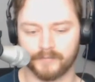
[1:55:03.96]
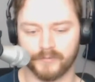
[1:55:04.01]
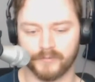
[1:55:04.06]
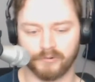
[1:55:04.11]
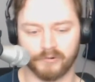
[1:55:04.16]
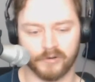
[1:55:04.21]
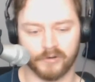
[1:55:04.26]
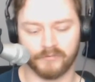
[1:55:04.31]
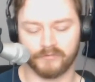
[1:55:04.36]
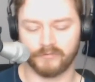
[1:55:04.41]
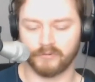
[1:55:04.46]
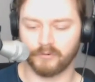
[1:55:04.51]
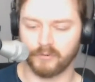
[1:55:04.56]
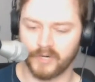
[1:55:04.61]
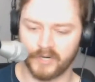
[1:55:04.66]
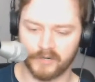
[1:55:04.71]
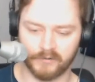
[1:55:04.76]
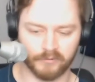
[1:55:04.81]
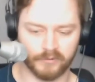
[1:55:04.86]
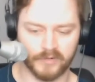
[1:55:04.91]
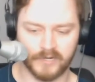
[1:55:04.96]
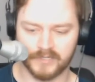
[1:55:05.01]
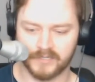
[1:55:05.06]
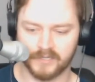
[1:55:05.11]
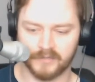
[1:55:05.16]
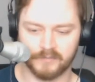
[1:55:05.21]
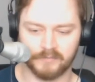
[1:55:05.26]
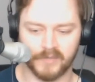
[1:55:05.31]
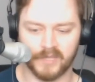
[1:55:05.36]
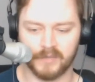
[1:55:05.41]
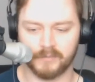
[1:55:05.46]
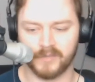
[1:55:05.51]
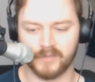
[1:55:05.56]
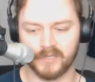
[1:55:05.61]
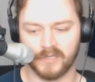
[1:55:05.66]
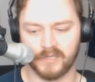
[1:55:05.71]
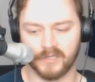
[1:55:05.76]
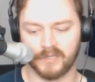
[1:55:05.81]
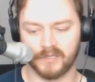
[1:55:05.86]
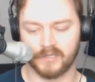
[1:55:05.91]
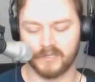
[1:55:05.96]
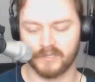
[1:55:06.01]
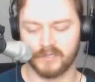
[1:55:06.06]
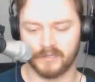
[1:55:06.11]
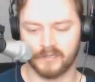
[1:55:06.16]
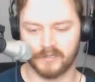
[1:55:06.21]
or for whatever reason, maybe